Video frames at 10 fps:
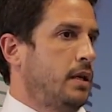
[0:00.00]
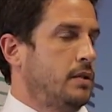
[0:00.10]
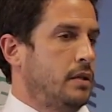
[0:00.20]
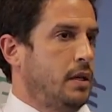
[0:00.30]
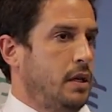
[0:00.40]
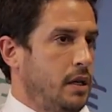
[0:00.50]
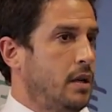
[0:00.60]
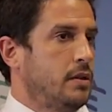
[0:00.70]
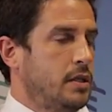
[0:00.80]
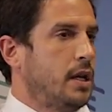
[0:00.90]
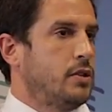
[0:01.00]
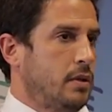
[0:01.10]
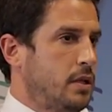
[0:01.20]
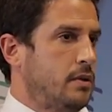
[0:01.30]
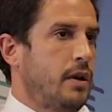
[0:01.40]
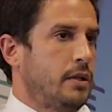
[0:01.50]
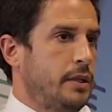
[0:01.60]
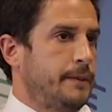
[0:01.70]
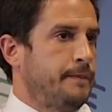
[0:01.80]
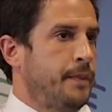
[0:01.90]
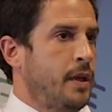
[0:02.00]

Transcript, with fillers: is, you know, the sexual dysfunction.